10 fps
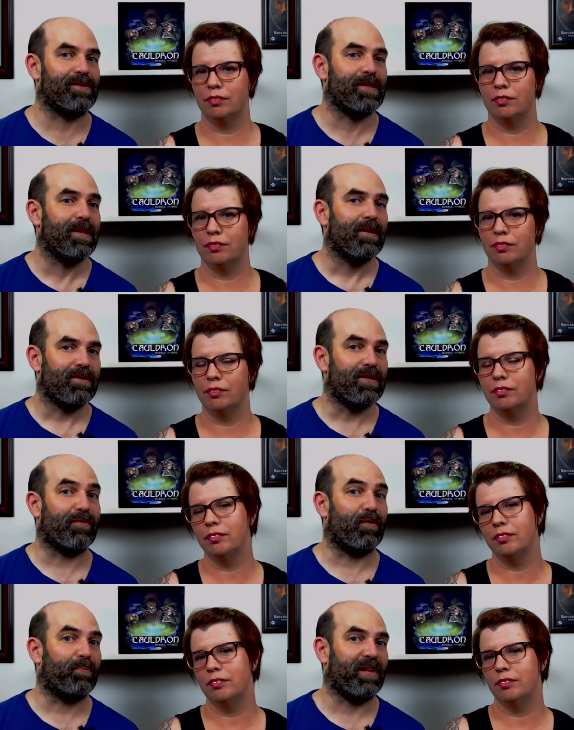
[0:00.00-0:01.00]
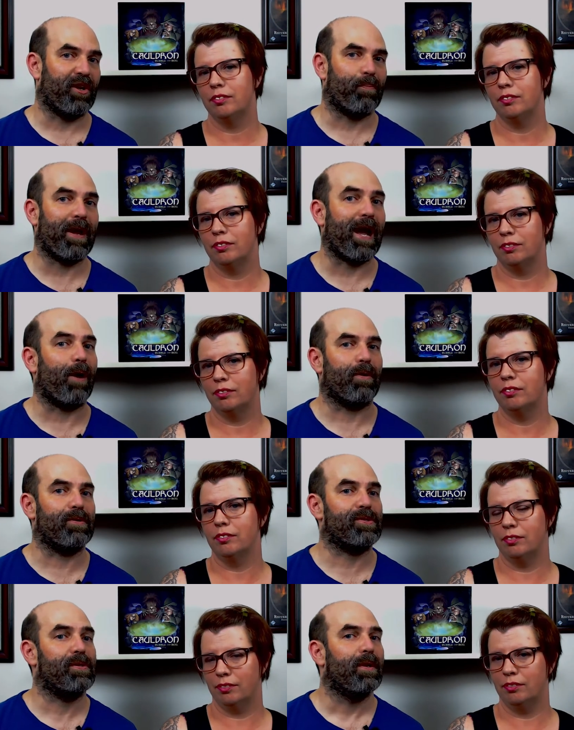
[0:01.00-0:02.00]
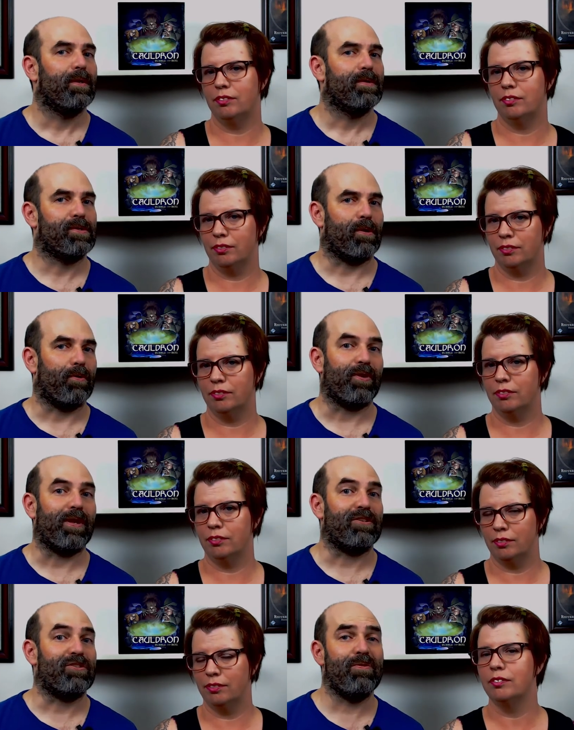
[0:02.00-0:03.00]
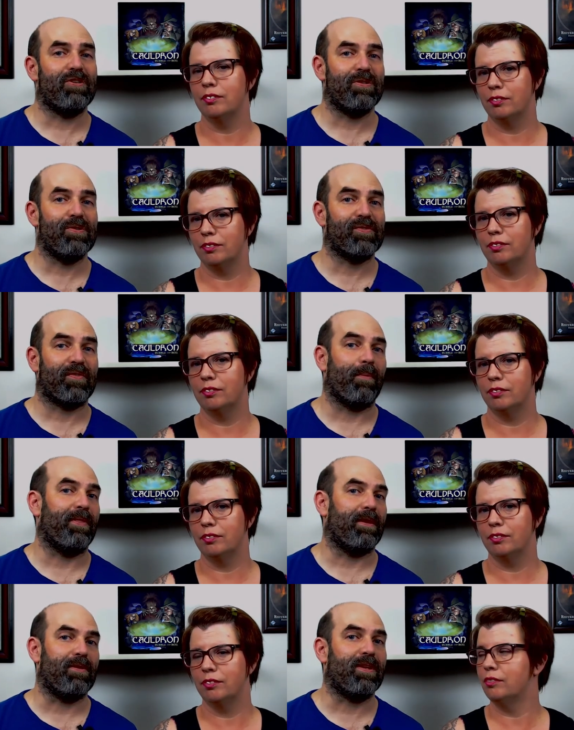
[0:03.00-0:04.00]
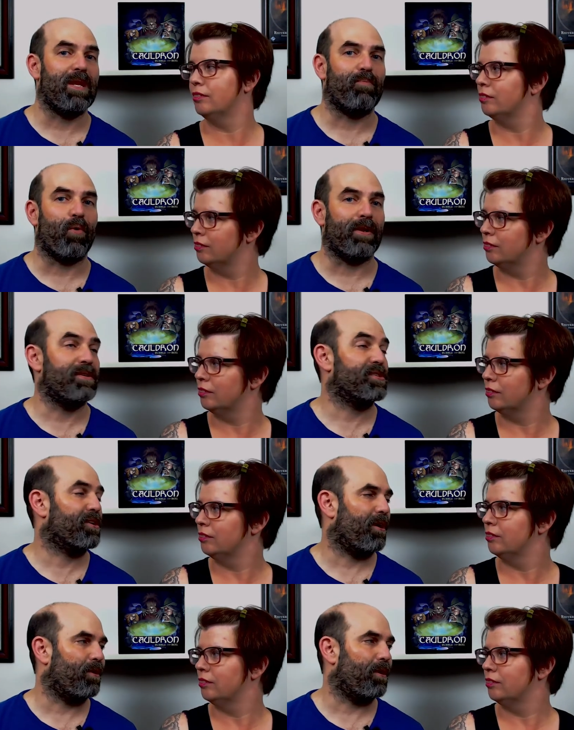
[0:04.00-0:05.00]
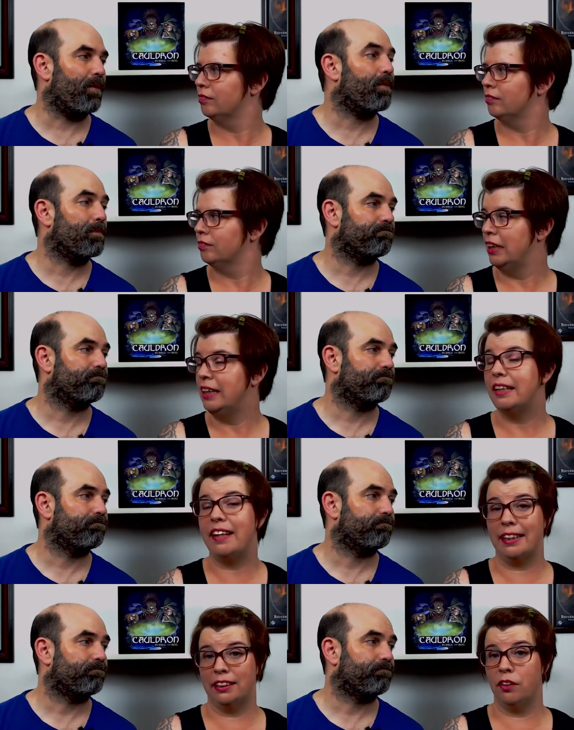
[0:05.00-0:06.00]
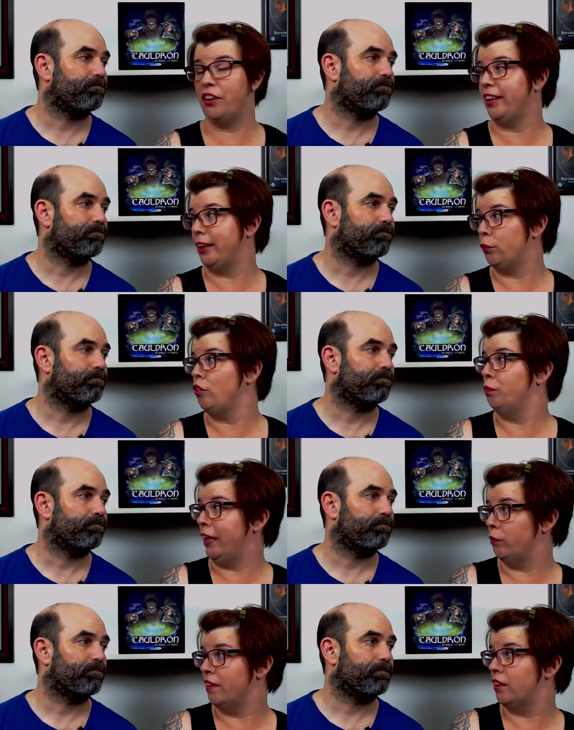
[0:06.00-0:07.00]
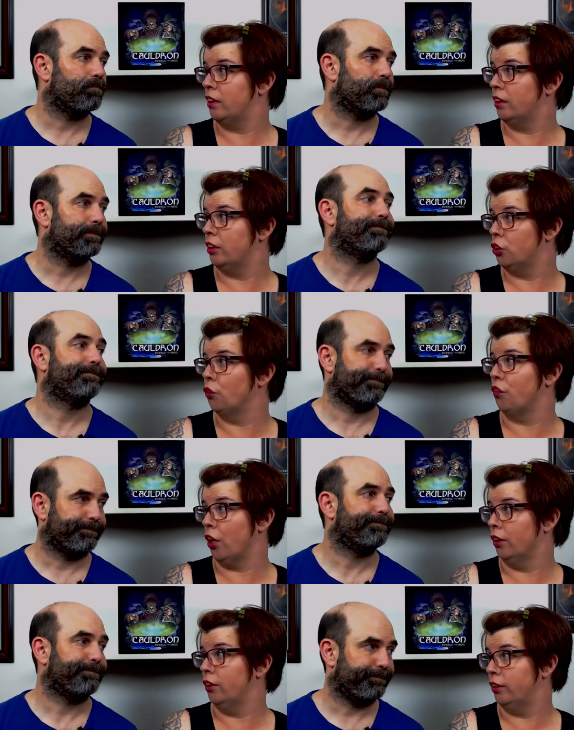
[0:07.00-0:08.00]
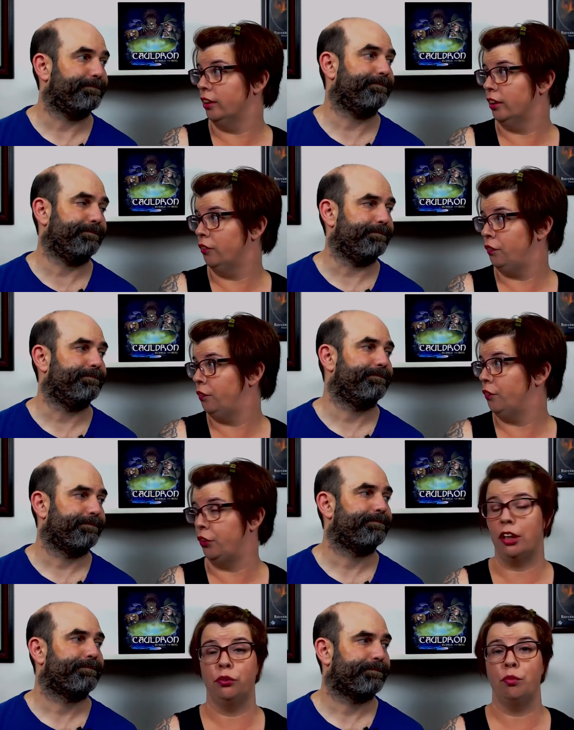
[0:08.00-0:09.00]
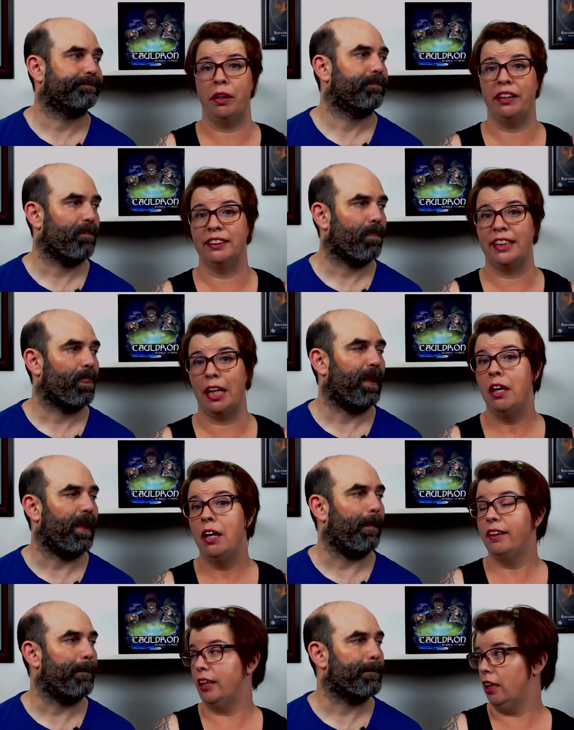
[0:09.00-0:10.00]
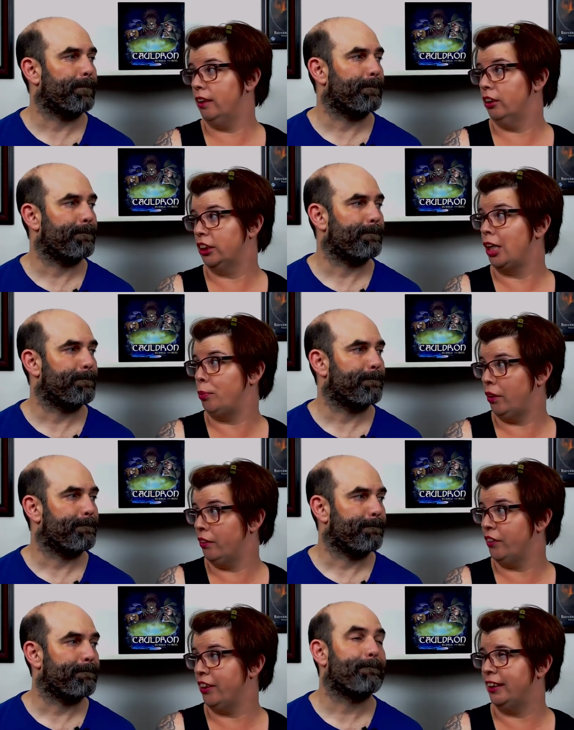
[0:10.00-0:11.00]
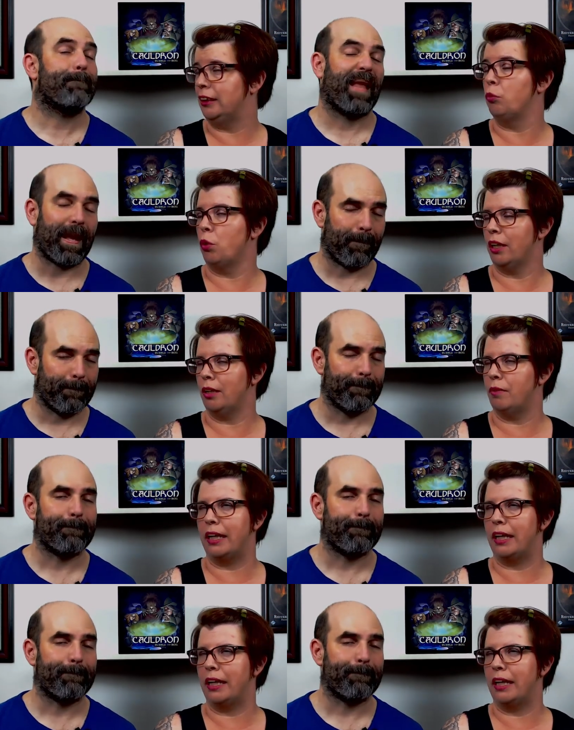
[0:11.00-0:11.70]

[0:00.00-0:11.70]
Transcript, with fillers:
Speaker 1: has different player powers. So you get two to choose from, and then you keep one, discard the other.
Speaker 2: And that's the variant we've played with so far, the the, mm-hmm. the, the, few times we played this game. Yeah. The, there's a couple other variants, and yeah. one of